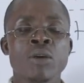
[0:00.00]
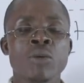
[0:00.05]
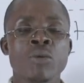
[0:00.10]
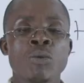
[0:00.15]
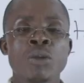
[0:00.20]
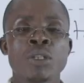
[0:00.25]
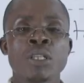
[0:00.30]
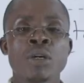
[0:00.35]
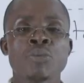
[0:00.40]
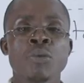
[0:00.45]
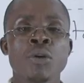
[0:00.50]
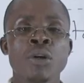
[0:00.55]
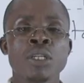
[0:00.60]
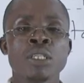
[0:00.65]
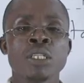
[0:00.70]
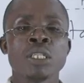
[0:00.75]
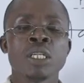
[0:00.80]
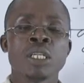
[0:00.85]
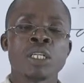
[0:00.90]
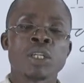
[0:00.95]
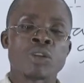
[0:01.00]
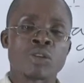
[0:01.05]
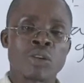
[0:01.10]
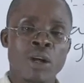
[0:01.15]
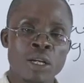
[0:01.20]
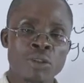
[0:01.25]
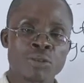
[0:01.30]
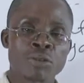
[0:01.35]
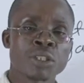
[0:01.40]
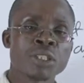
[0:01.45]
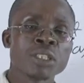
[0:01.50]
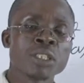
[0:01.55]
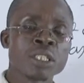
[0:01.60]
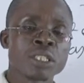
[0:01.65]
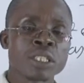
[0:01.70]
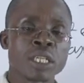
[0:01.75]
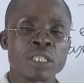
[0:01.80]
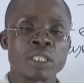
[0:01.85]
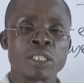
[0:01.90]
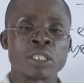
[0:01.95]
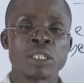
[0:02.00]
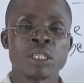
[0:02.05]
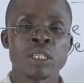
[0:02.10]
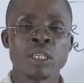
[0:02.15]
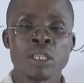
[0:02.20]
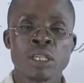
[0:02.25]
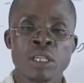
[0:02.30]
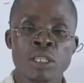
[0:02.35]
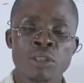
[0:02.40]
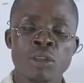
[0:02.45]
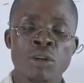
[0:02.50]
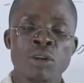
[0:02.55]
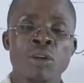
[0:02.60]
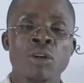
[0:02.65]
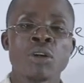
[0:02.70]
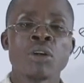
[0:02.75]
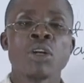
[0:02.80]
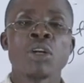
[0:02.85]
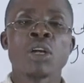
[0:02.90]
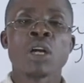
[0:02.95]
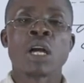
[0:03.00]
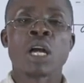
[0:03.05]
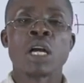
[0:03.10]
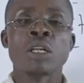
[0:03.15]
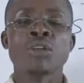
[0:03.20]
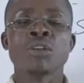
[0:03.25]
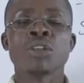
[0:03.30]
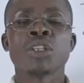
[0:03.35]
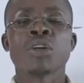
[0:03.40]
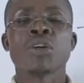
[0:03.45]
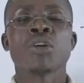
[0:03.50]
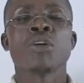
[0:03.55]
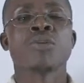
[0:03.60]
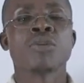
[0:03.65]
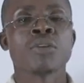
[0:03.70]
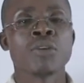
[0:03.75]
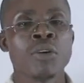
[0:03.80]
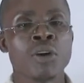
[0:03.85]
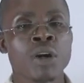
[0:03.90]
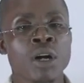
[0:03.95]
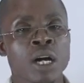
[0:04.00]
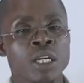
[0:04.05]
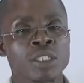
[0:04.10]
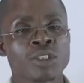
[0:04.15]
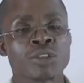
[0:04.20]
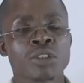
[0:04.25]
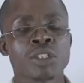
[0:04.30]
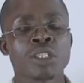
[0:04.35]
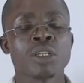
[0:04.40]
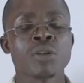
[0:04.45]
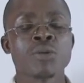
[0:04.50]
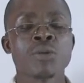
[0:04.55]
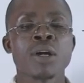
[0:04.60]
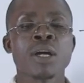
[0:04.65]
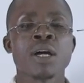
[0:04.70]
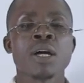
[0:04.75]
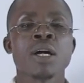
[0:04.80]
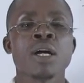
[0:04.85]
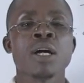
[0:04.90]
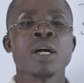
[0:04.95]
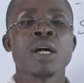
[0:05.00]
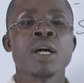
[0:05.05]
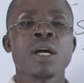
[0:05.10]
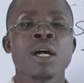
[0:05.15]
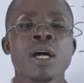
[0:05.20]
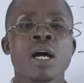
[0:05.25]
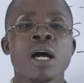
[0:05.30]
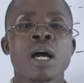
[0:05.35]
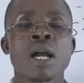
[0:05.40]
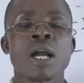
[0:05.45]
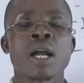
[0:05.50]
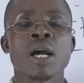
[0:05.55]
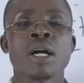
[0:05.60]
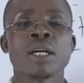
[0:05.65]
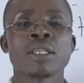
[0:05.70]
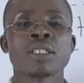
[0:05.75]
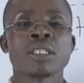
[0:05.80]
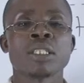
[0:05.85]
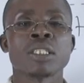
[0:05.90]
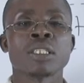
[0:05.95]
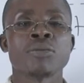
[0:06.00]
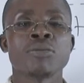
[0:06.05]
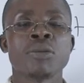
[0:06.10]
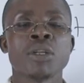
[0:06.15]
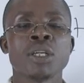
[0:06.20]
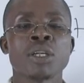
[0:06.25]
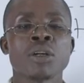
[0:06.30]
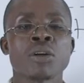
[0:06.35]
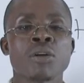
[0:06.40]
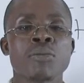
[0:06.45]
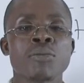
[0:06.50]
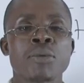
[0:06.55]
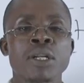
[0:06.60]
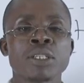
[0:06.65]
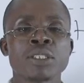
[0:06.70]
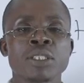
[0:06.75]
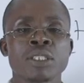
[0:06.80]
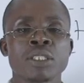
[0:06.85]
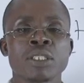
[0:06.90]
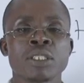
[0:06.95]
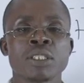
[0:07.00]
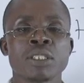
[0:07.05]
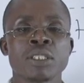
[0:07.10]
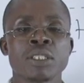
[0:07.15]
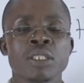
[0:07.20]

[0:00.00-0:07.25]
With the point, try to synthesize. So, can you think of a situation where a gas is being compressed,